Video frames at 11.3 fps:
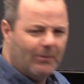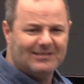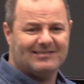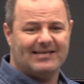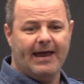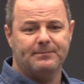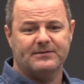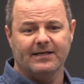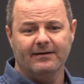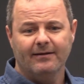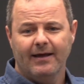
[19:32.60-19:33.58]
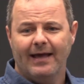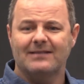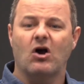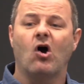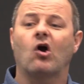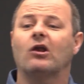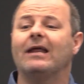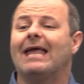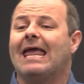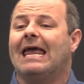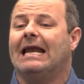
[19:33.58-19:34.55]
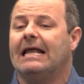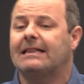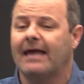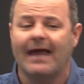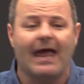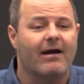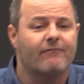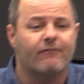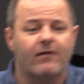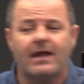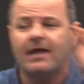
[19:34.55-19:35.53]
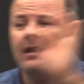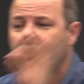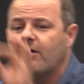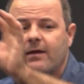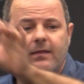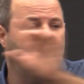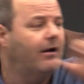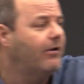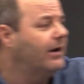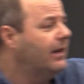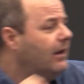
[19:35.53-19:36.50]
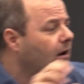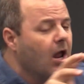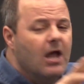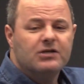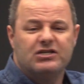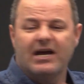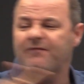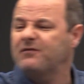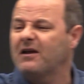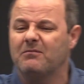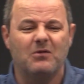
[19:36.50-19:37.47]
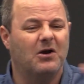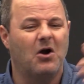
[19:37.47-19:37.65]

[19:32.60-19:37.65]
But with Sampson, it's hardly anything. Every here and there and here, Jephthah,